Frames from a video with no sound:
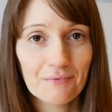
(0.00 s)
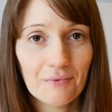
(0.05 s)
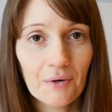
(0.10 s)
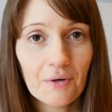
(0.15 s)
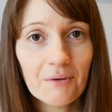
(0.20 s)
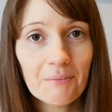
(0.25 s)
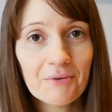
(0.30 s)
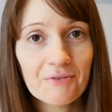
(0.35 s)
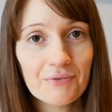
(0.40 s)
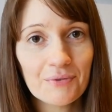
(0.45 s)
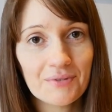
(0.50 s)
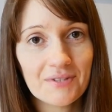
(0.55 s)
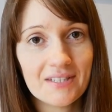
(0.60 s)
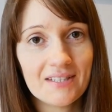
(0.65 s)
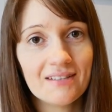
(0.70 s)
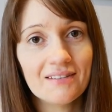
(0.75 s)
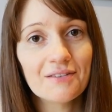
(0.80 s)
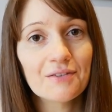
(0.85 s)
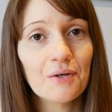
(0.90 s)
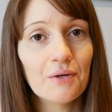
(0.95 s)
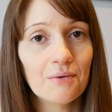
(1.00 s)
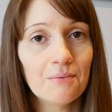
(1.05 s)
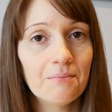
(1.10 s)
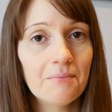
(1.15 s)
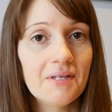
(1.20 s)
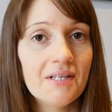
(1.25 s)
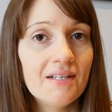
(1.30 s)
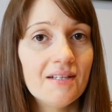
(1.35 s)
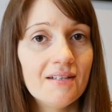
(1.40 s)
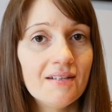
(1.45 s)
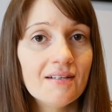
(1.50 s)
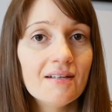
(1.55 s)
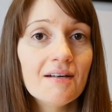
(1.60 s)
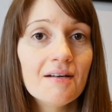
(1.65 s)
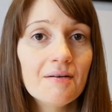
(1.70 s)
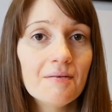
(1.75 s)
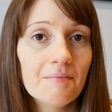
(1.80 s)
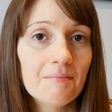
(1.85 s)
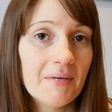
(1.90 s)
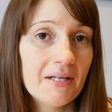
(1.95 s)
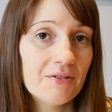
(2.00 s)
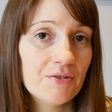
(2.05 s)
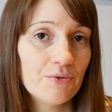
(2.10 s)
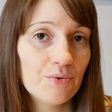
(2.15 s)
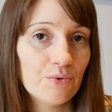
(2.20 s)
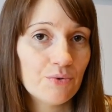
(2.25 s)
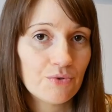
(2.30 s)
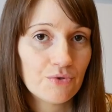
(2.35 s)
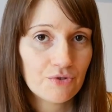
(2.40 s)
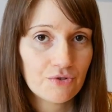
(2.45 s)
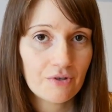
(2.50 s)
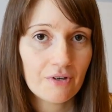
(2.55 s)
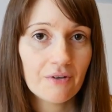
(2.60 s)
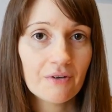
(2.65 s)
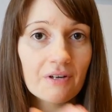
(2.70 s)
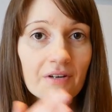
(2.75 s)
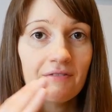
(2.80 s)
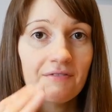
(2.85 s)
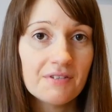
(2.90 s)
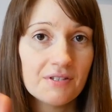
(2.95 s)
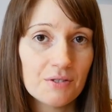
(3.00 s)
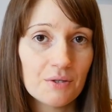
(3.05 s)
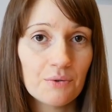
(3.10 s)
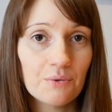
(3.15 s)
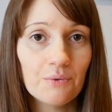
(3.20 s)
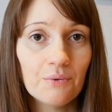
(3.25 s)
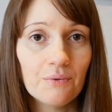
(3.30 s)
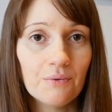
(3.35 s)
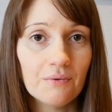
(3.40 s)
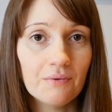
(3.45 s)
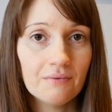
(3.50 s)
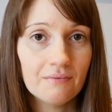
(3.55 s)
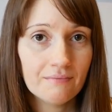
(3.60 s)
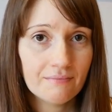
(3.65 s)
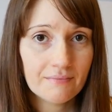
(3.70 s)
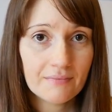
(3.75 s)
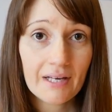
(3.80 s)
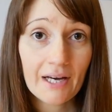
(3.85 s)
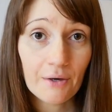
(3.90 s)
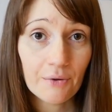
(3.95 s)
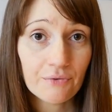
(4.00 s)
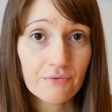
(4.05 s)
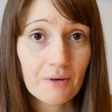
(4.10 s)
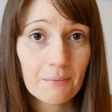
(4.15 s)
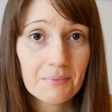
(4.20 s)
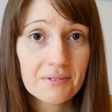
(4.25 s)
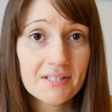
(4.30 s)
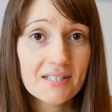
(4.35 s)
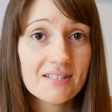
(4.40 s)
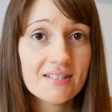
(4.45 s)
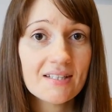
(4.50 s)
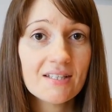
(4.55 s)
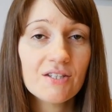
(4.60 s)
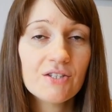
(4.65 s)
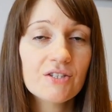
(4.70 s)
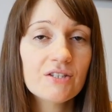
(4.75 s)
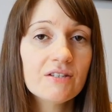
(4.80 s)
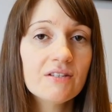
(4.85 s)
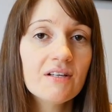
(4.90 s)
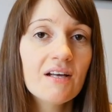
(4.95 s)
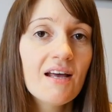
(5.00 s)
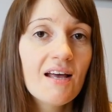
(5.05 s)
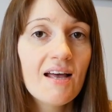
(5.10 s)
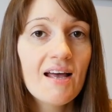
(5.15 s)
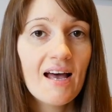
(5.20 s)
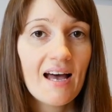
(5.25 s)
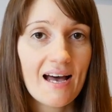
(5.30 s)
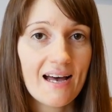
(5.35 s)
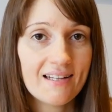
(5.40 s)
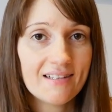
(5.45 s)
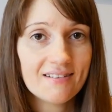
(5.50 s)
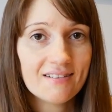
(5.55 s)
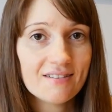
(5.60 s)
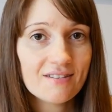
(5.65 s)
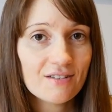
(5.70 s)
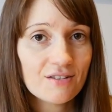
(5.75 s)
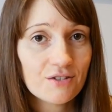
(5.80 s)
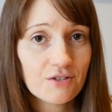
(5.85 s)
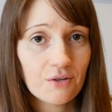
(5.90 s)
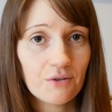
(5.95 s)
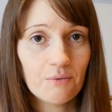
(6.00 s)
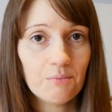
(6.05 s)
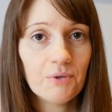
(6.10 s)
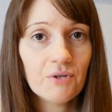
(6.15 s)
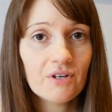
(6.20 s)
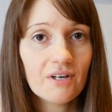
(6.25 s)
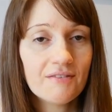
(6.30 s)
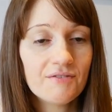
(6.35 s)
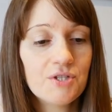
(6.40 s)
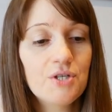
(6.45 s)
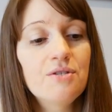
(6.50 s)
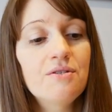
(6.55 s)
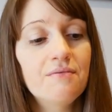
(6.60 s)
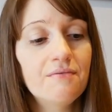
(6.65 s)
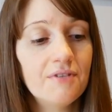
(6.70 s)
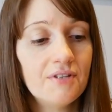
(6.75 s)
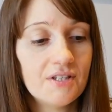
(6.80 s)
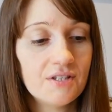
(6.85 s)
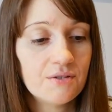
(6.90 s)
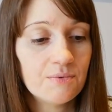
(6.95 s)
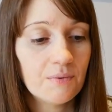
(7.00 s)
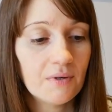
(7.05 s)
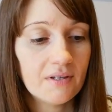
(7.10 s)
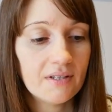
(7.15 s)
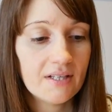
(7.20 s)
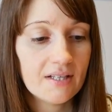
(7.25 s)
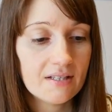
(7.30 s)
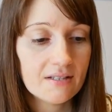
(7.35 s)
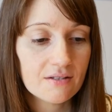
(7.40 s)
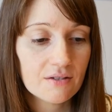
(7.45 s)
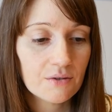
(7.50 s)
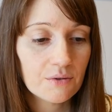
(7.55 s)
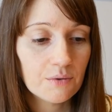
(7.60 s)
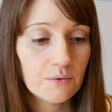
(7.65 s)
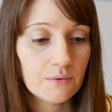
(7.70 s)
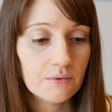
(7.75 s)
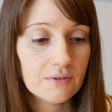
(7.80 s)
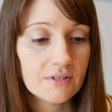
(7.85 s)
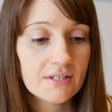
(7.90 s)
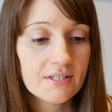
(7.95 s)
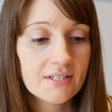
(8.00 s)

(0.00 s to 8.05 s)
Roll number 14 got me mental stroke physical health representation. And so the book I've chosen for this one is called